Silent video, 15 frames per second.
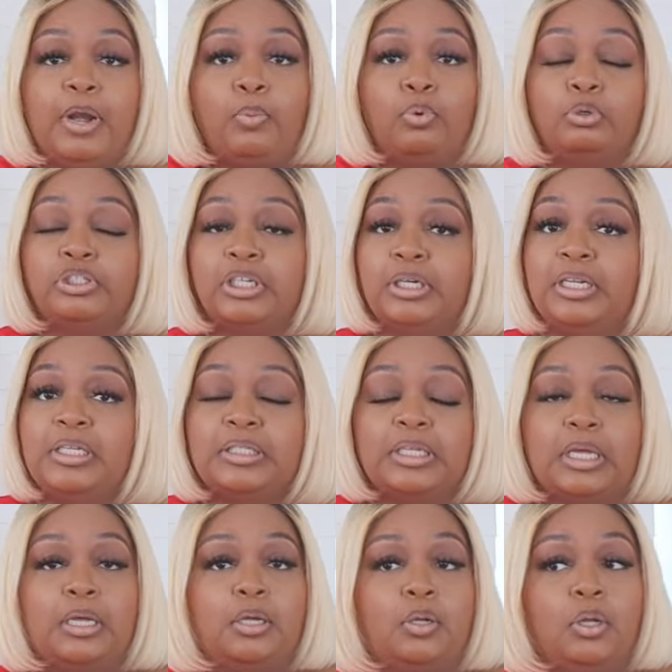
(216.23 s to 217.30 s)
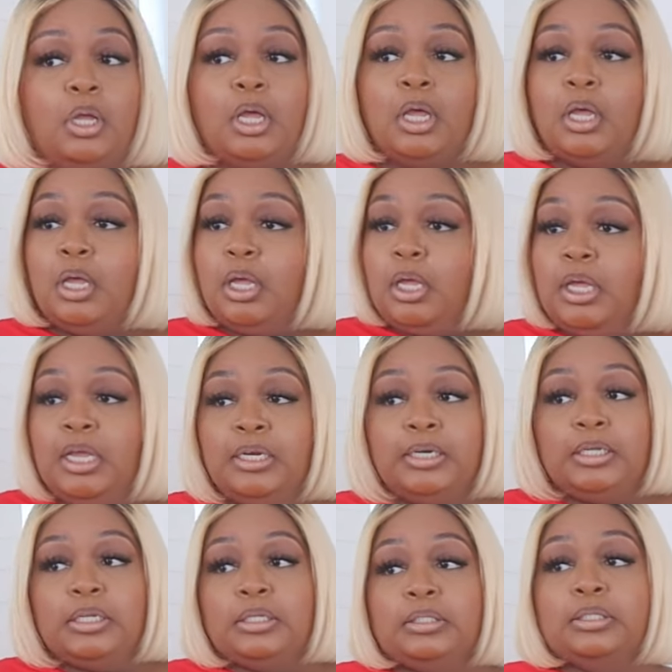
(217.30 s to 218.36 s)
That ruching detail, it
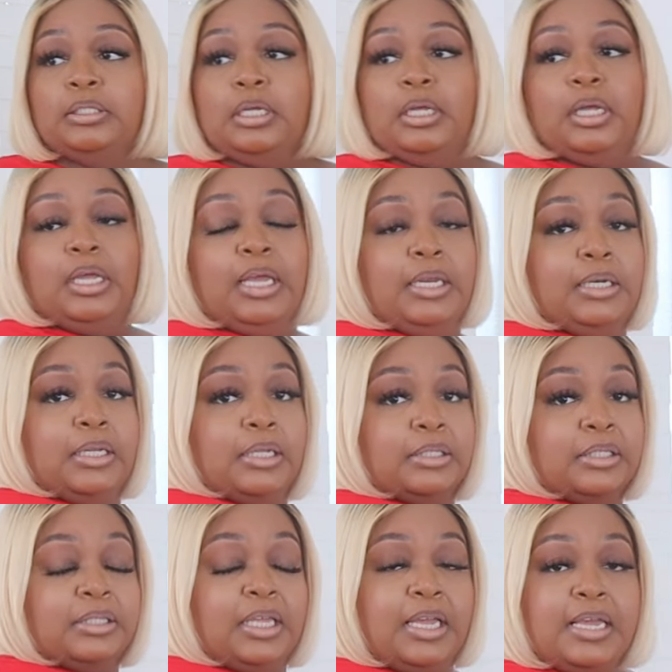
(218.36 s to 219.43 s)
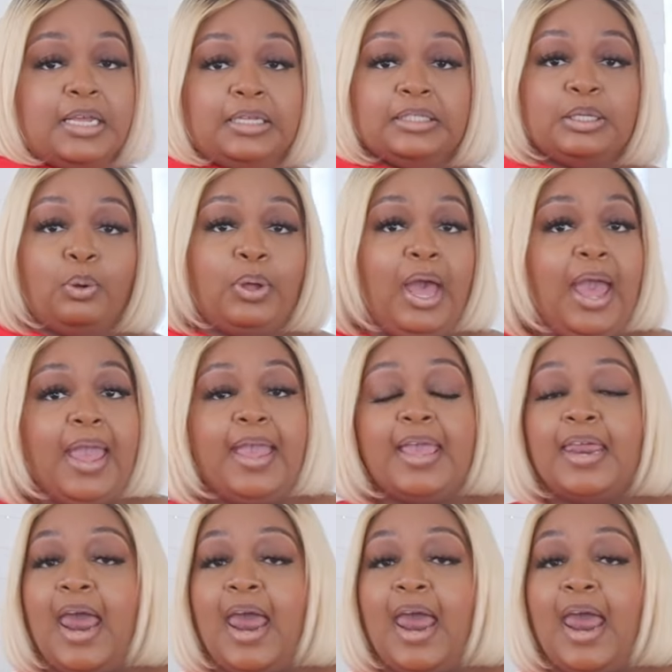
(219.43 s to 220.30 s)
does things, okay?